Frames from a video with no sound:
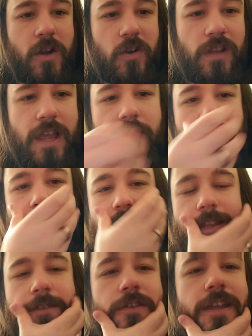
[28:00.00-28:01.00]
her life a
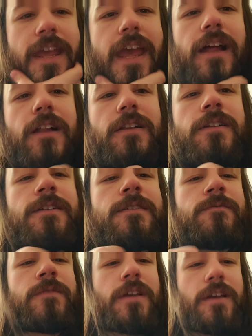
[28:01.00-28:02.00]
living hell.
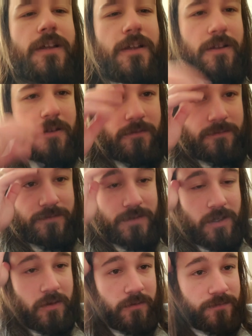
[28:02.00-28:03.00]
You
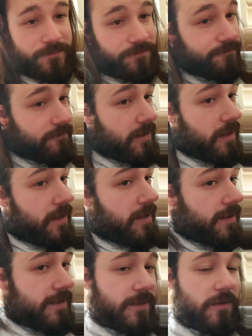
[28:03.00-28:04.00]
know.
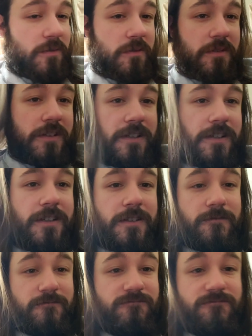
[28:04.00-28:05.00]
So
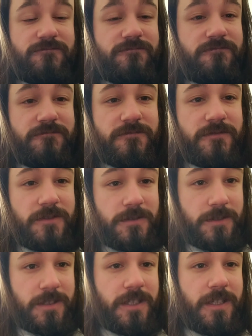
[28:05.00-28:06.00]

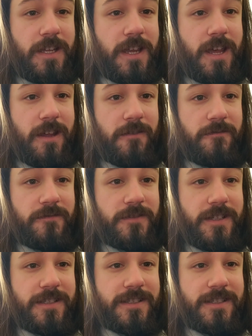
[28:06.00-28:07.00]
yeah,
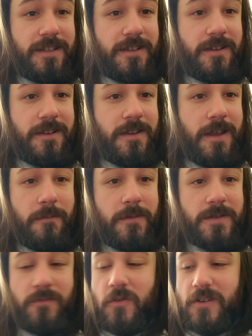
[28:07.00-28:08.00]
it's not
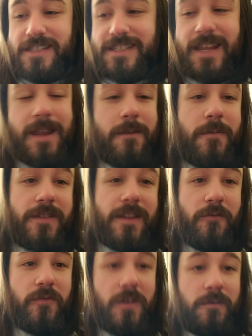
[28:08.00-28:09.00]
much more to say about
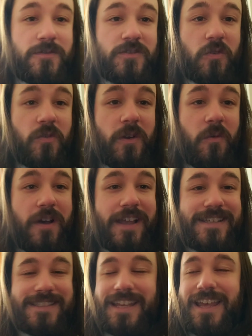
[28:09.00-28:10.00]
that film story
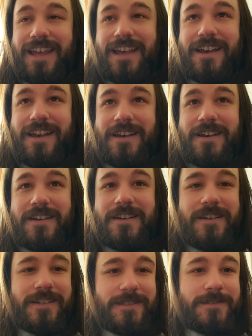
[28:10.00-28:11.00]
wise. Uh,